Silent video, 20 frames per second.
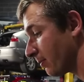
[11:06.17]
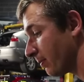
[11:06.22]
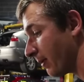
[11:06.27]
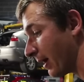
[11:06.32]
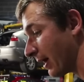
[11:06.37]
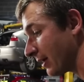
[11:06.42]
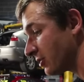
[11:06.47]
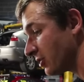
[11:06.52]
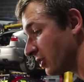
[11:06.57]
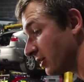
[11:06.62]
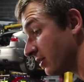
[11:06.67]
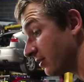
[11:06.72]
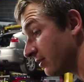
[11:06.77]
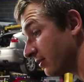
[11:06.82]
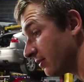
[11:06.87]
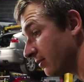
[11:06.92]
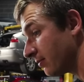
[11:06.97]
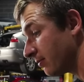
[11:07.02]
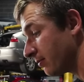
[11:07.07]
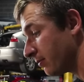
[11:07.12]
padded
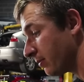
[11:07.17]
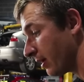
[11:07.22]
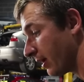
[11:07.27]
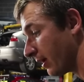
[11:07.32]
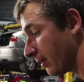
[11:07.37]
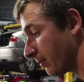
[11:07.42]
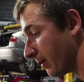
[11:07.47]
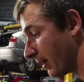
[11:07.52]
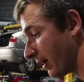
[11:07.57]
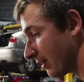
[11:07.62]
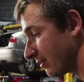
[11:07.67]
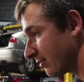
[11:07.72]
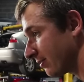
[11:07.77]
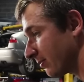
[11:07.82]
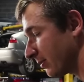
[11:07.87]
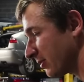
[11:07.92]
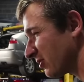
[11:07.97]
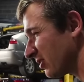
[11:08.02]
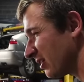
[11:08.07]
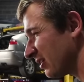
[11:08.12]
brake pads,
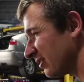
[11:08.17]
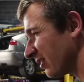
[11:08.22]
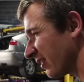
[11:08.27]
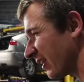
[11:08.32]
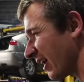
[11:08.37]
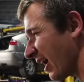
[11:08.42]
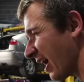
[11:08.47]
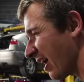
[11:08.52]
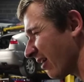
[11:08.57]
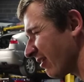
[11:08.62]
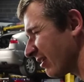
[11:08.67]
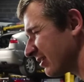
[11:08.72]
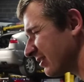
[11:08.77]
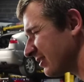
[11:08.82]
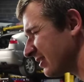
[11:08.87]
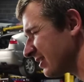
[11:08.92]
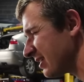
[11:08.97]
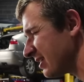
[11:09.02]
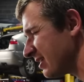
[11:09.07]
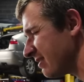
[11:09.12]
which these are the
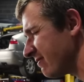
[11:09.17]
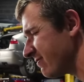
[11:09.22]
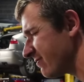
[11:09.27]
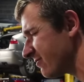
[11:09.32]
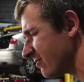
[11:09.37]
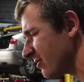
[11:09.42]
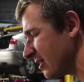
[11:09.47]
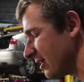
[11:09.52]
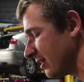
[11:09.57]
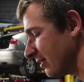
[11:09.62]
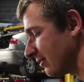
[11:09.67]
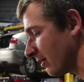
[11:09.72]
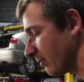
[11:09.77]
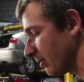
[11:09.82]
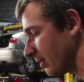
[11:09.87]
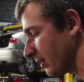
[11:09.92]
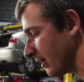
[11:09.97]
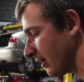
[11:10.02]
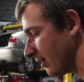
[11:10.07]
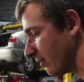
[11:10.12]
RST3s, I
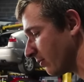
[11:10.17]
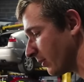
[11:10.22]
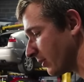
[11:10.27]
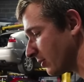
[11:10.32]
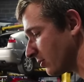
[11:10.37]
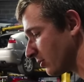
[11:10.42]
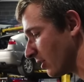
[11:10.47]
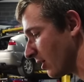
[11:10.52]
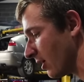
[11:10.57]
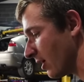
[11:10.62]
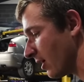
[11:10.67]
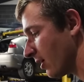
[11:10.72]
believe, which